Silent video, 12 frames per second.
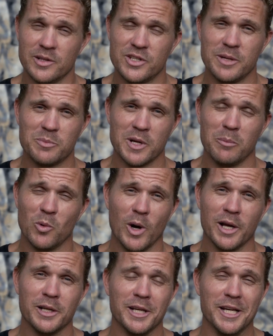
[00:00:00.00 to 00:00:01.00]
Tip number
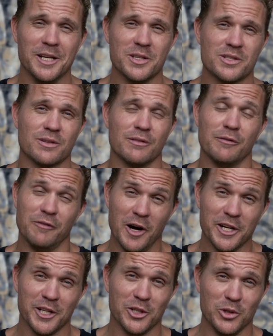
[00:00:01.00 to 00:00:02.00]
1 is
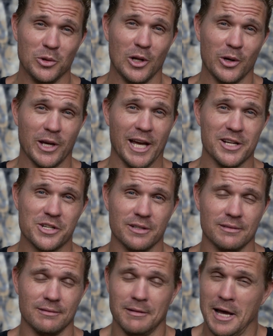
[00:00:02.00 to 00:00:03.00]
finding a new location.
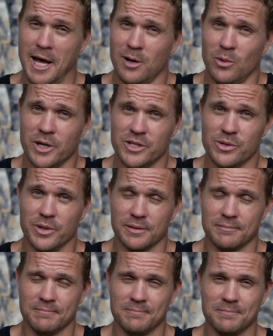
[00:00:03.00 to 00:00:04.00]
How do I do it?
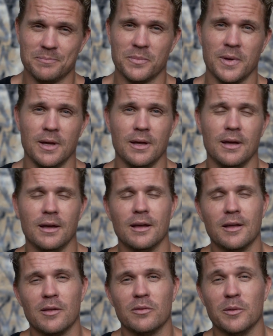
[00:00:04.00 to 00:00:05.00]

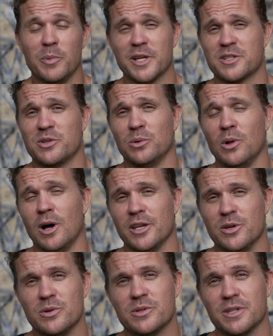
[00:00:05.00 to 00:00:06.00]
The best tool I
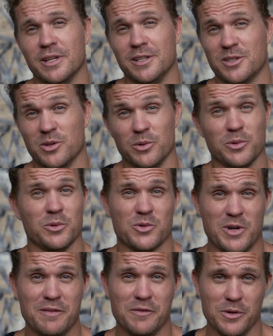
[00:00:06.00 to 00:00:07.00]
use is Google
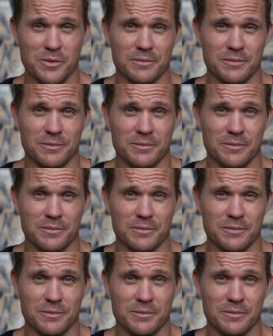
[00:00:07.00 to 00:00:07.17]
Street View.